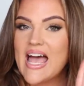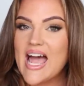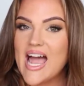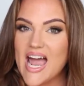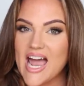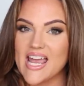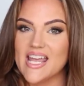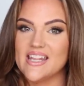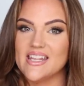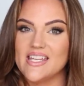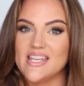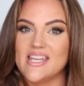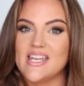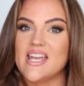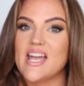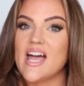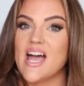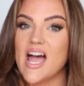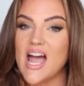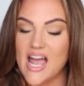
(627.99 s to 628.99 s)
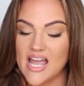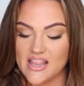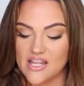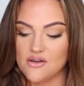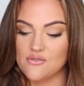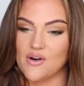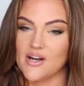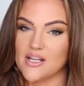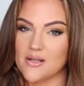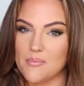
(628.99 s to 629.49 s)
Highly,
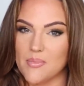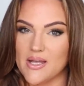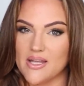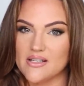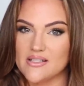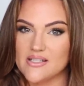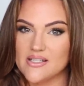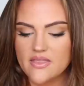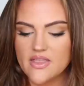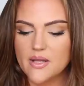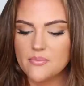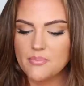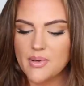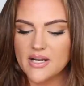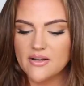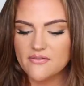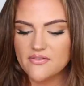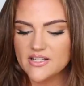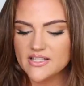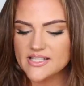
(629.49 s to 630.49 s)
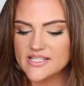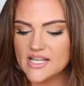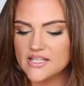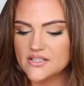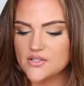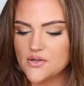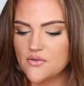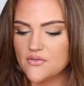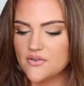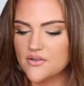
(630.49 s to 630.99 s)
highly recommend. Then Benefit
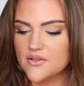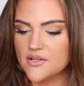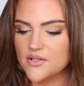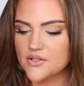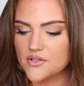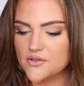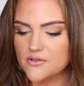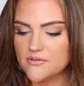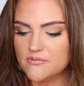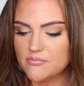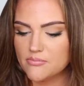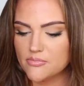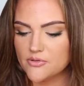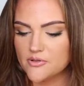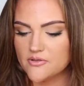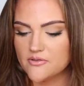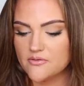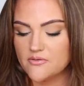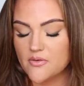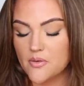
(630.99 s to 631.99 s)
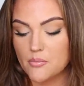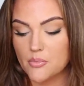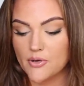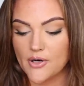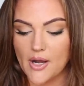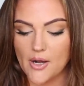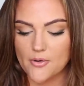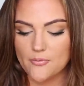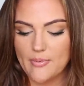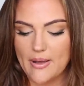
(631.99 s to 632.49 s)
sent over their Goof Proof
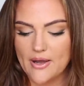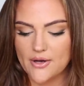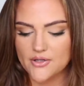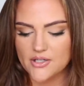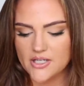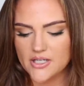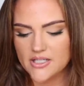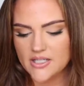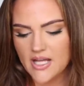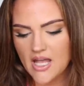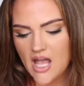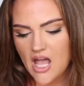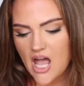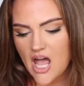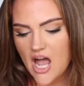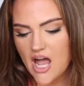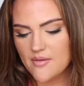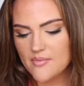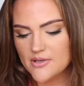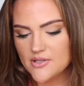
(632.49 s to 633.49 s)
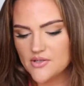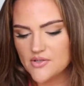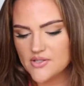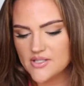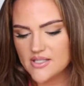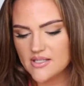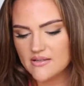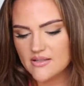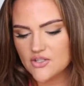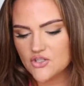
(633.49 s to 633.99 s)
Brow Powder. I've been
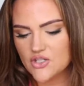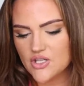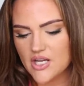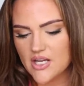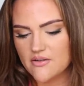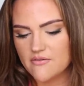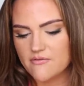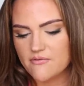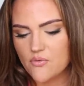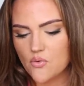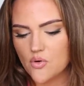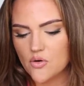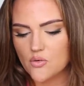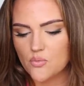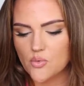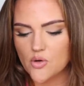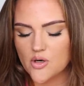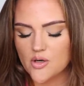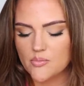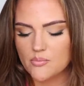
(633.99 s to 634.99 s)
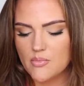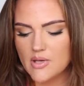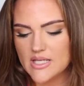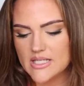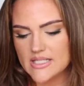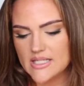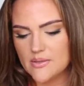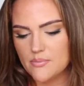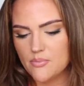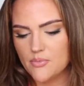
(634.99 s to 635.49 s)
using the shade 4 Warm
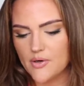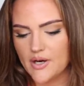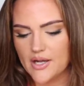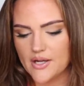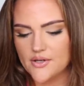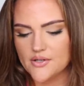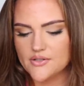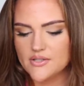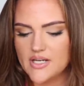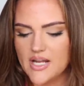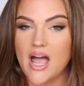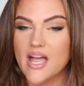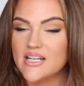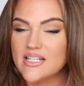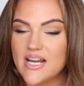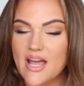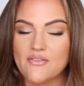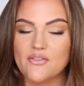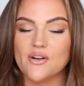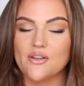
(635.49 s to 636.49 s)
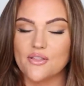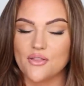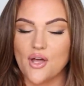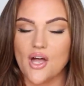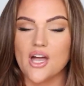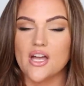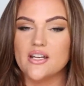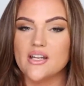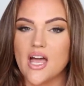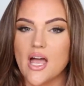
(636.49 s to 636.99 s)
Deep Brown. I never
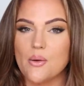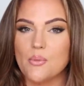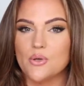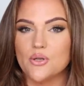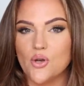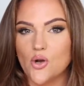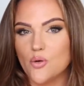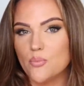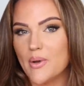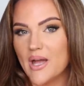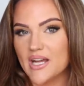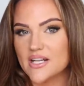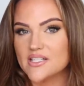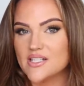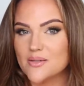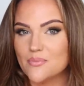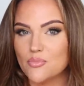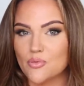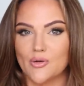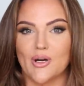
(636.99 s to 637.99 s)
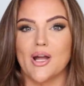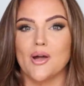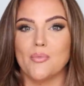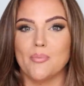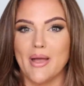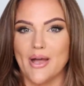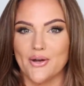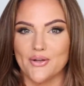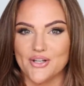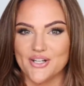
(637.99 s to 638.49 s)
thought I would go back to brow
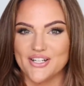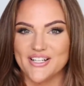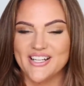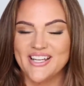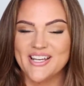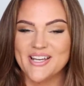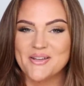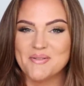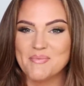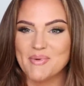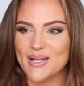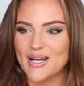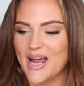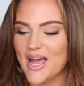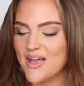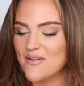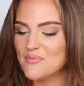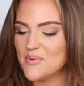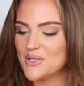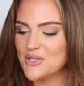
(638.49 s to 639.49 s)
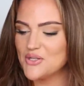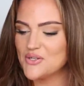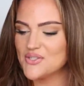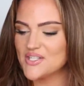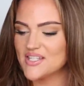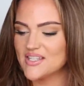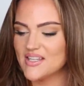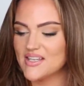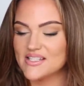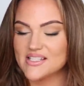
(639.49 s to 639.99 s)
powder, but I've been
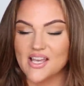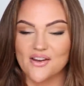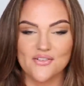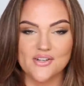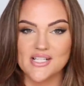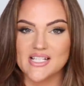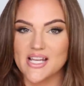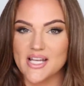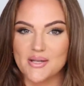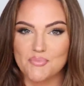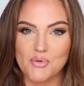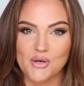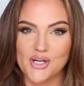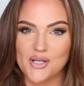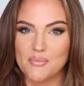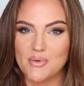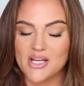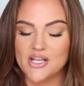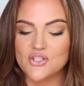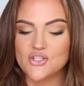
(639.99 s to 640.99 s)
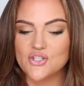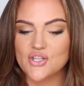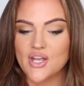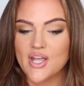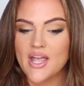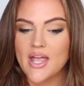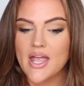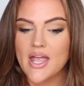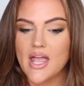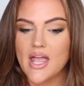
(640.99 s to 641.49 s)
using this every day pretty much,
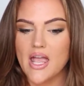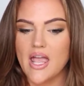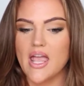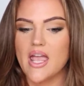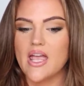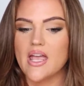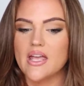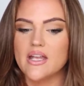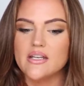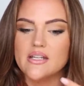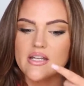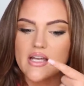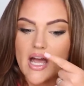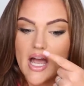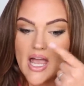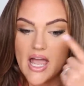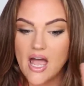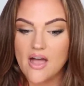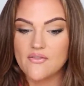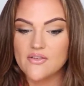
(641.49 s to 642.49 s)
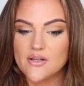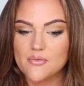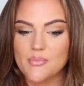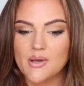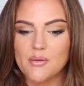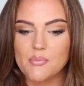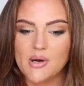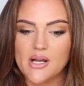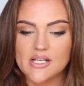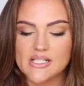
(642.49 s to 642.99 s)
and I have it in
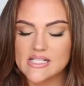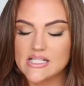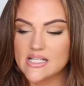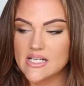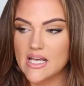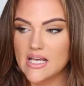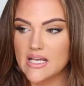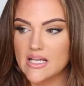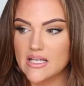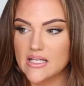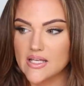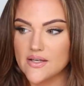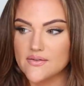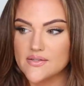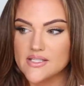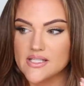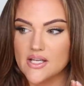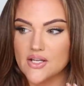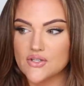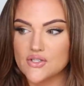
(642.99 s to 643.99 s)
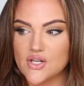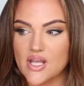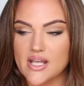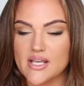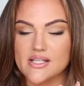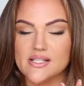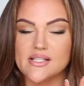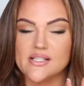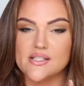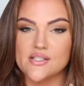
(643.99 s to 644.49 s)
my brows today. It gives such
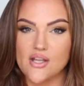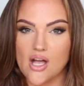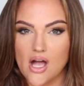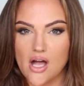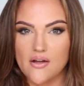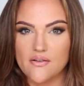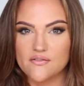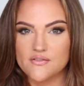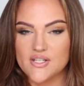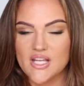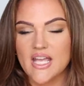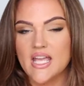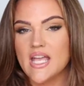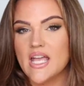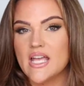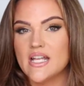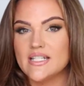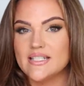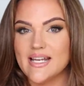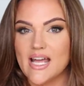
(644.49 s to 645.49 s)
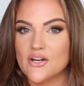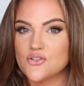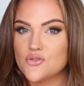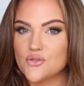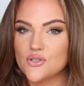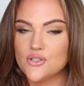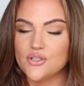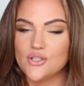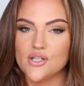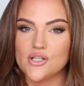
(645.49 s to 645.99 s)
a soft,
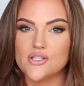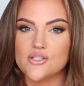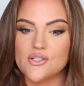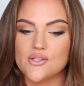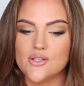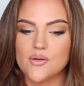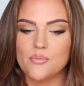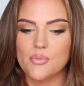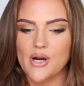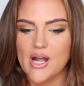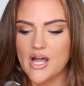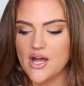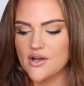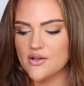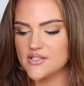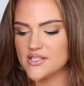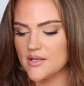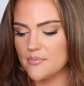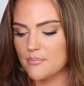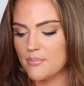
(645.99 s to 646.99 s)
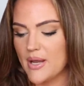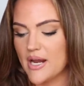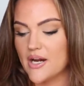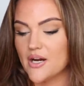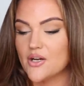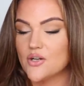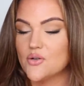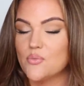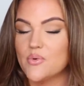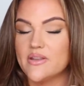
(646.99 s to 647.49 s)
natural look to the brows, and
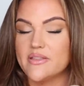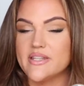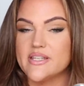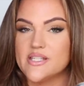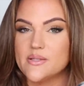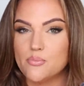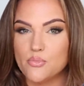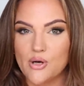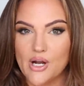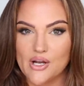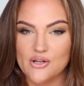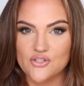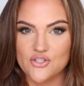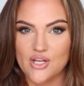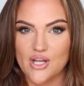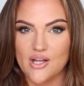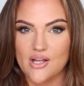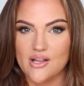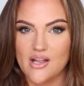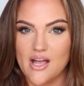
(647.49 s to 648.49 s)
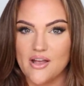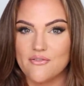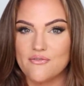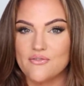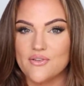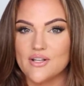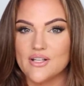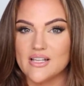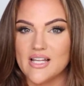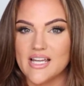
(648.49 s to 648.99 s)
paired with this brow gel, I
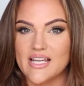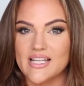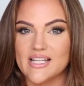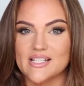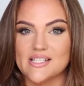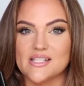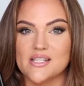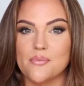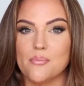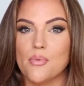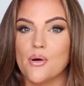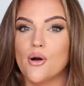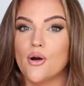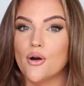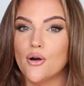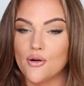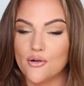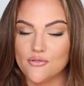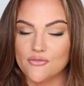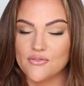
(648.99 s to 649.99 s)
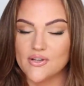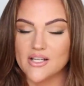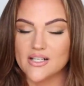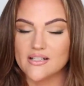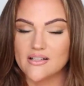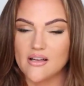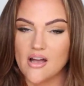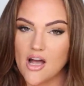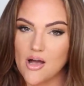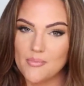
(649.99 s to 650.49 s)
feel like it's the
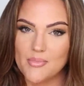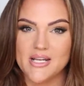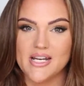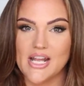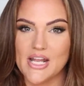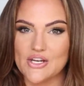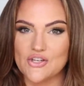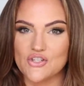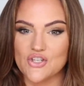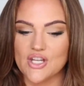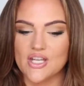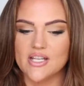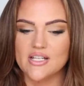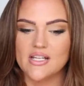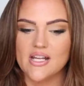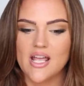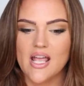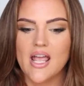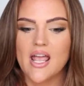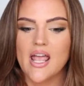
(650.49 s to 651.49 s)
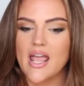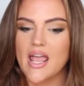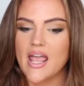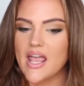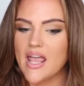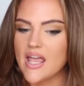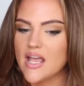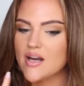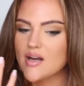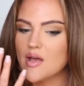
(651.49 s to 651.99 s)
perfect combination,
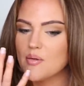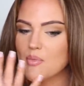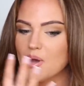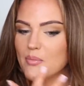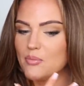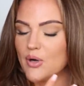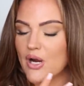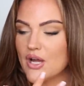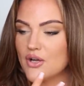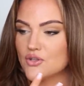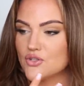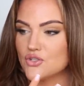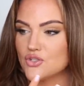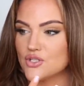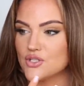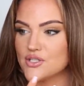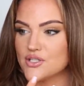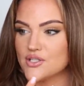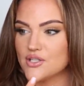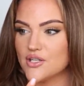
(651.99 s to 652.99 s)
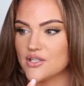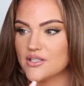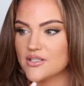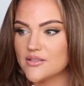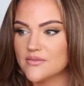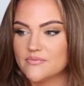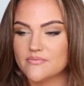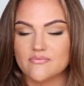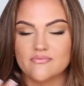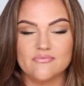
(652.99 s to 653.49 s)
and my brows just look
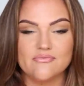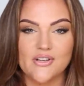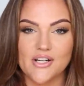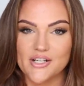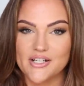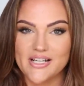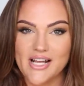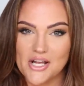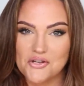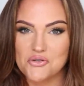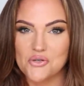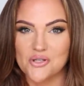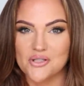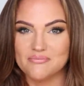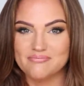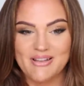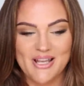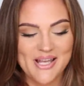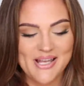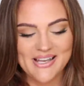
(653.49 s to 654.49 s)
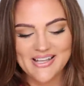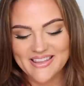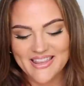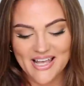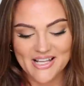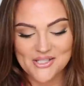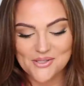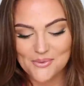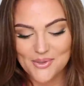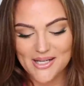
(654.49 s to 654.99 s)
very natural.
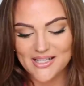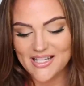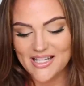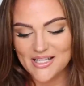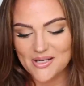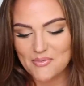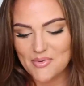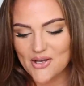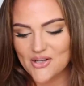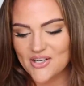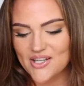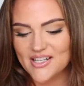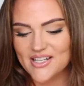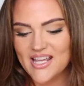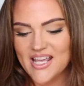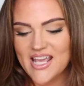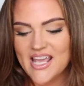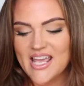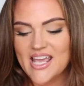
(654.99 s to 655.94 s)
That's what I like about it.